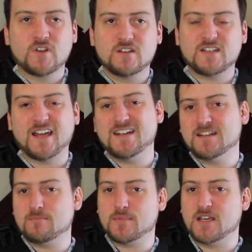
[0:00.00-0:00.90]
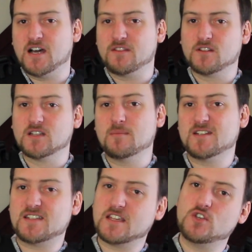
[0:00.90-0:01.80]
tighten it beyond the
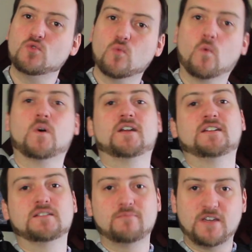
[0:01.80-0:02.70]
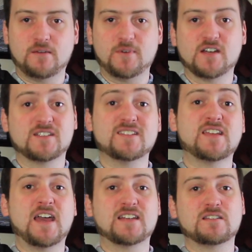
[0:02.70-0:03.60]
limits that you want it to be, because this
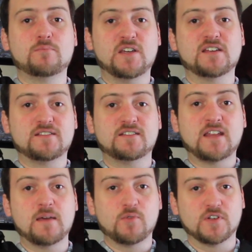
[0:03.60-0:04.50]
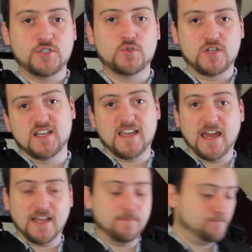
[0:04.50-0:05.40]
has to be as stable as you can get it.